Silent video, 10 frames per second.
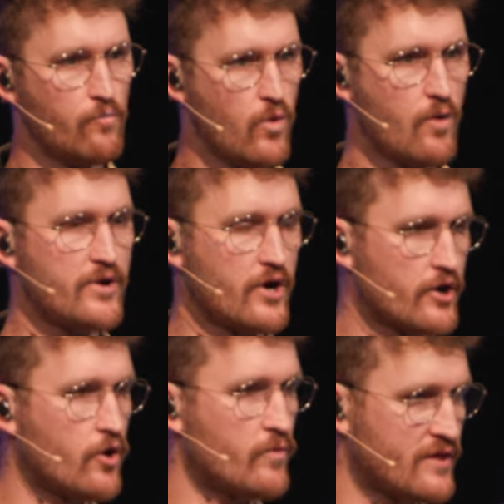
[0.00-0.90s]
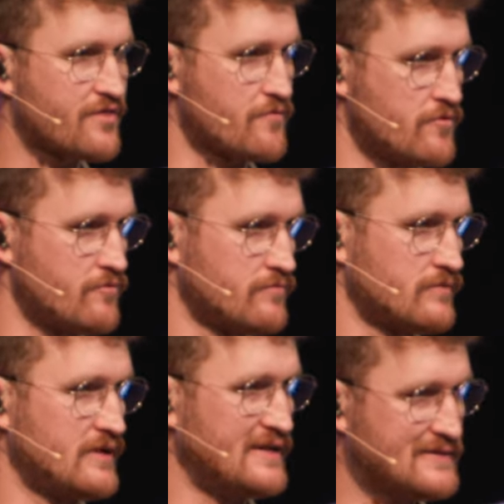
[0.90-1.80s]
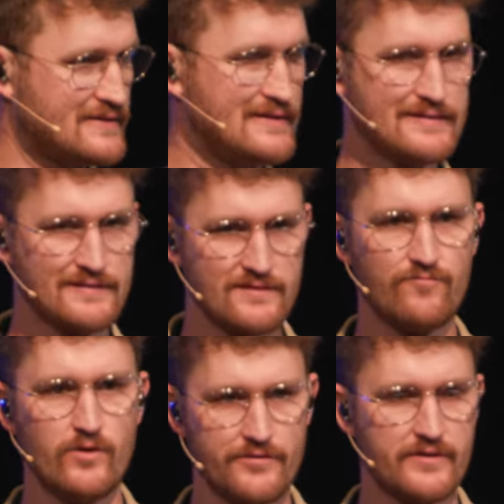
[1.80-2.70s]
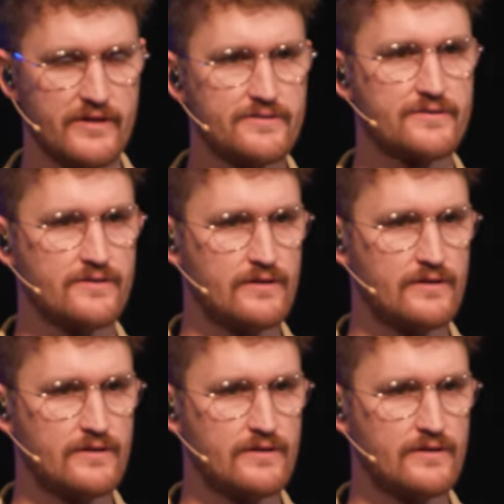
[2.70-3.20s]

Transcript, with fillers: what we are going through in seasons of wilderness.